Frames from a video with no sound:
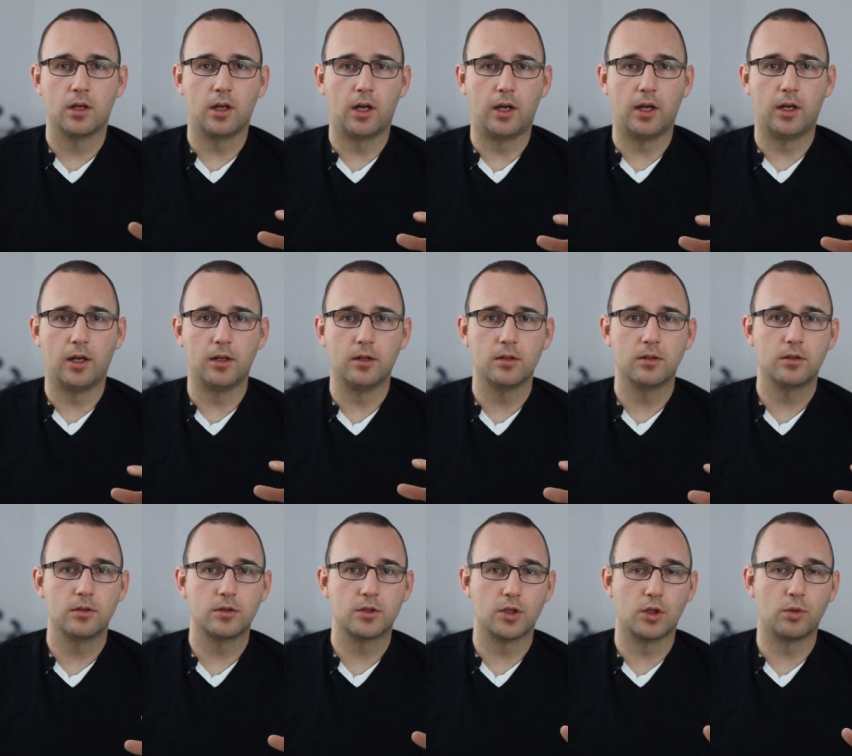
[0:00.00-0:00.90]
Uh,
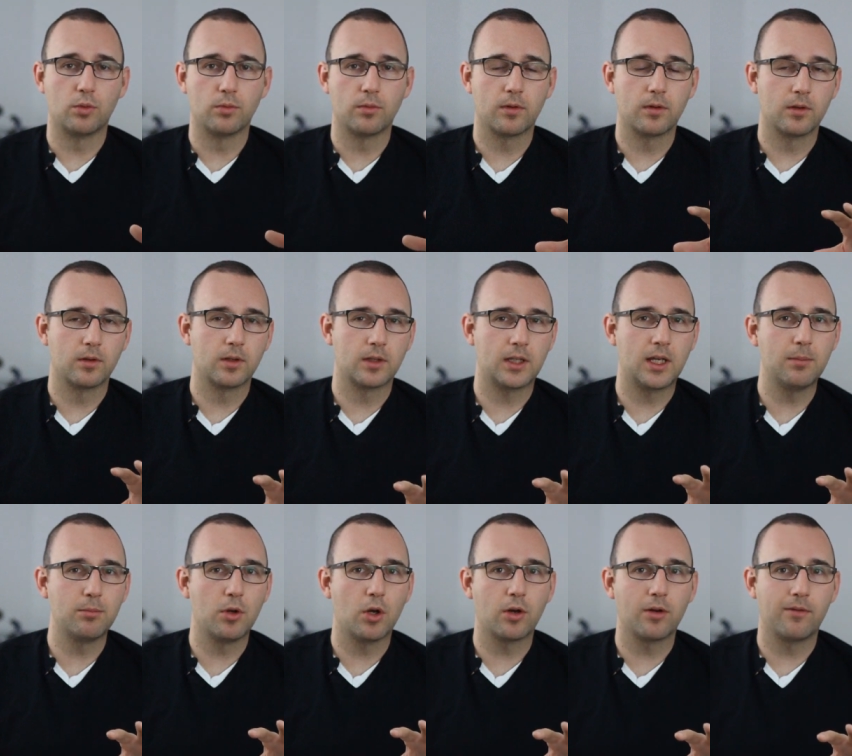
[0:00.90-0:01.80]
so
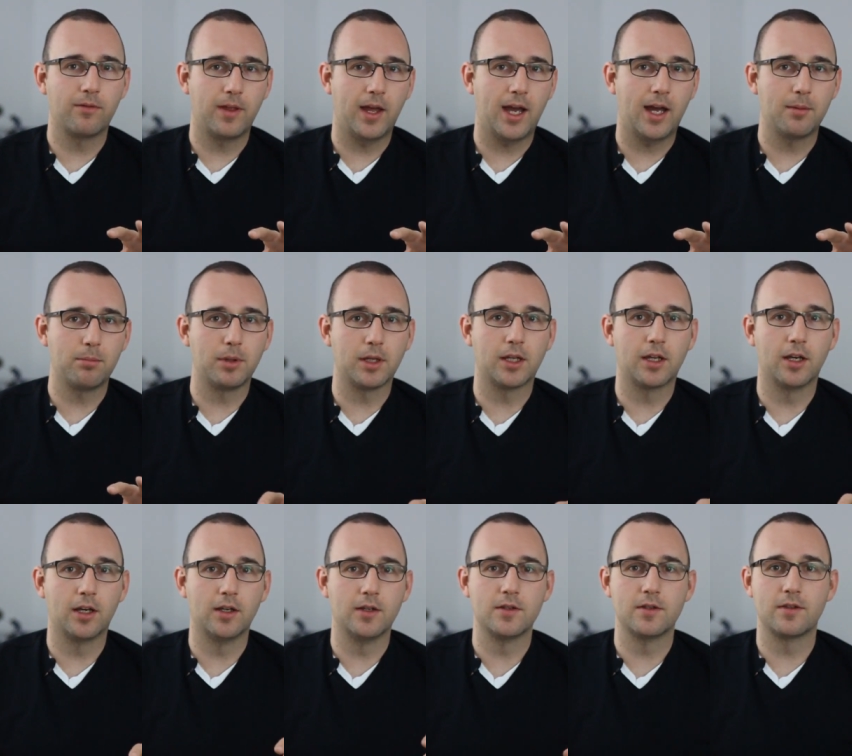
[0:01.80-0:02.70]
keep note of that
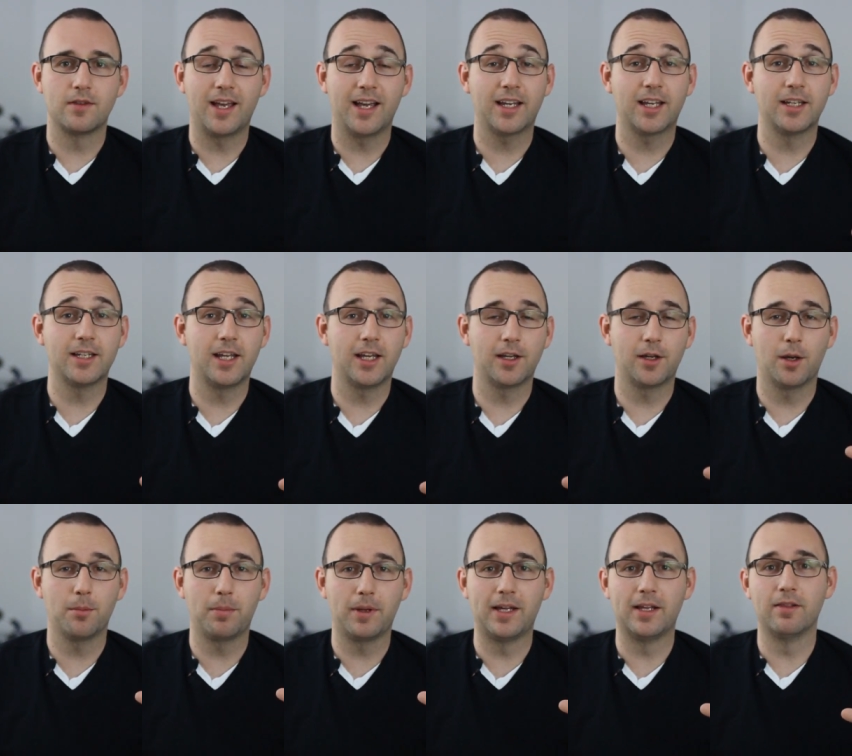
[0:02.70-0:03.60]
because that can take
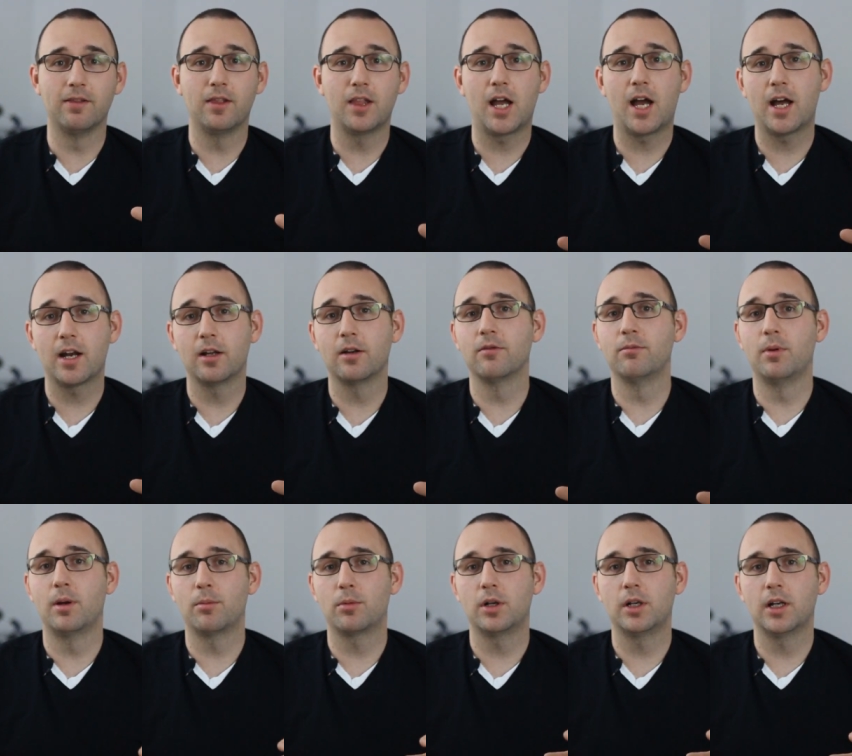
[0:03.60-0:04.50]
up a lot of
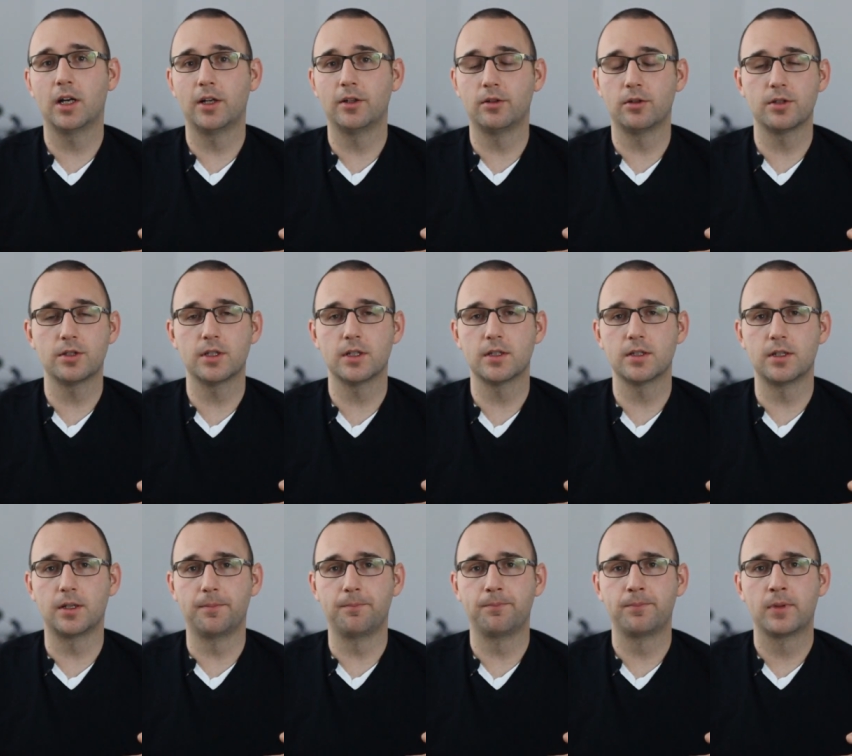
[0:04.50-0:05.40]
memory on your
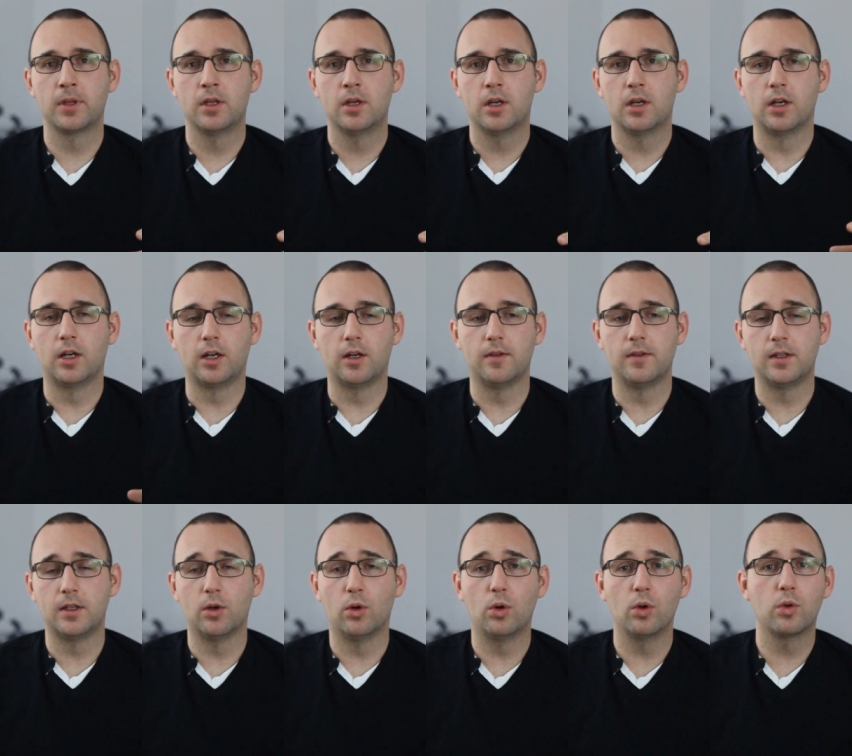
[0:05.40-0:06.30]
system. Uh,
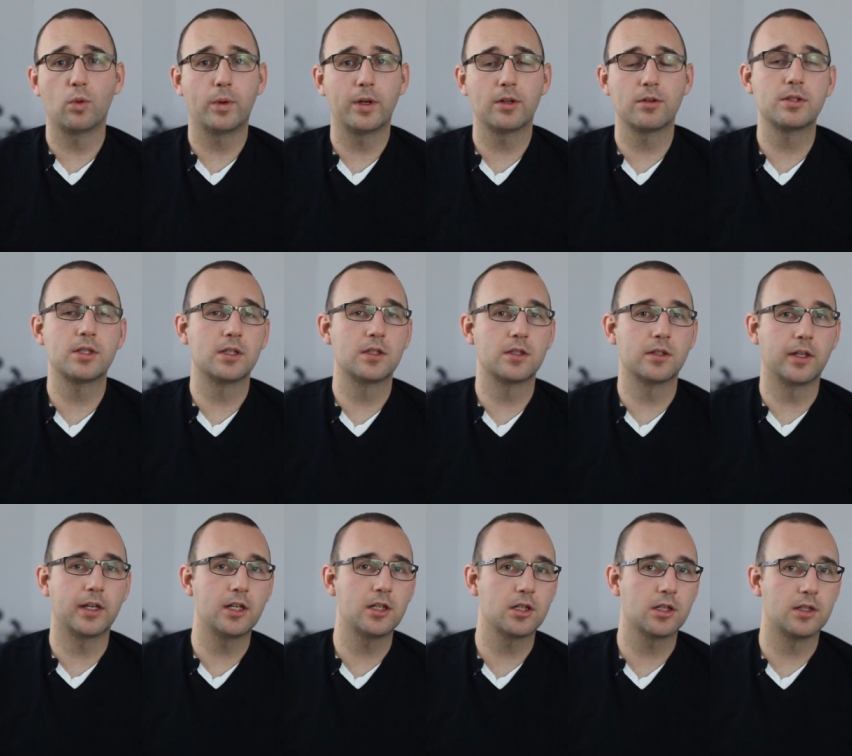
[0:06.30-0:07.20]
the old Windows
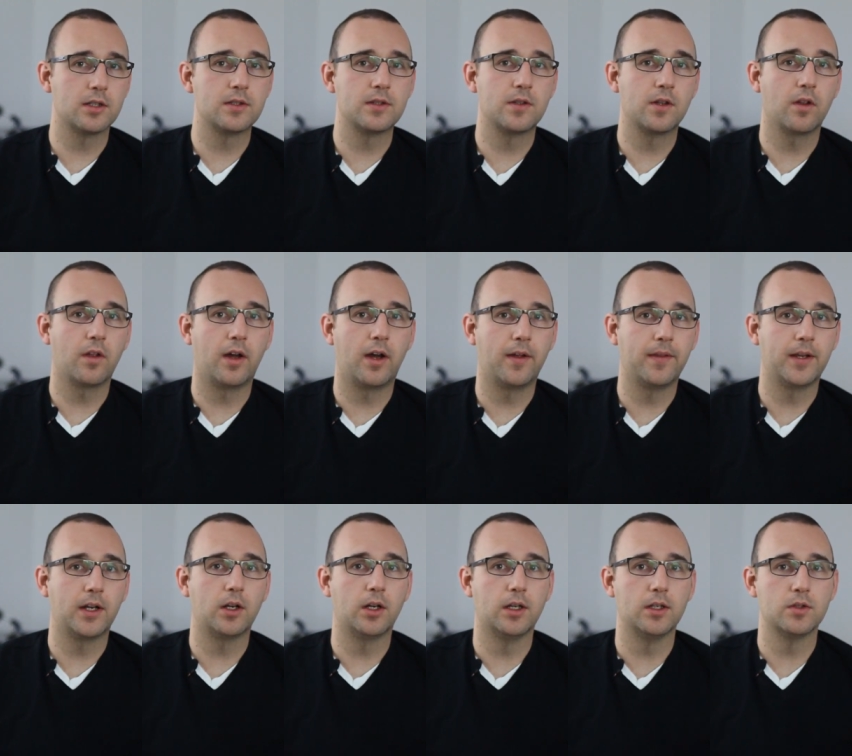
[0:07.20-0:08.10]
installation is still on
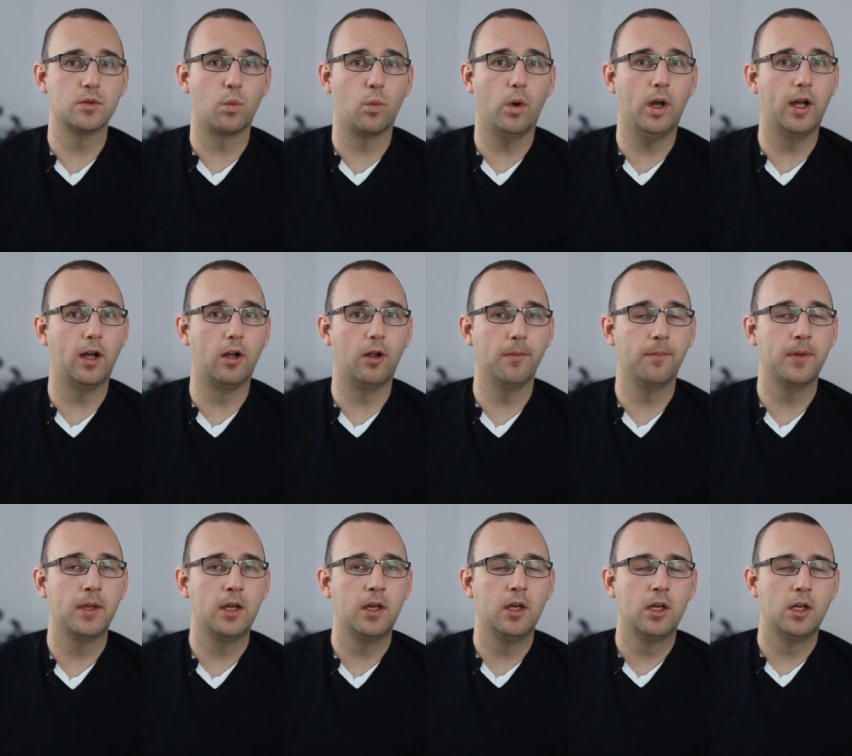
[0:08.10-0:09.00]
there as well.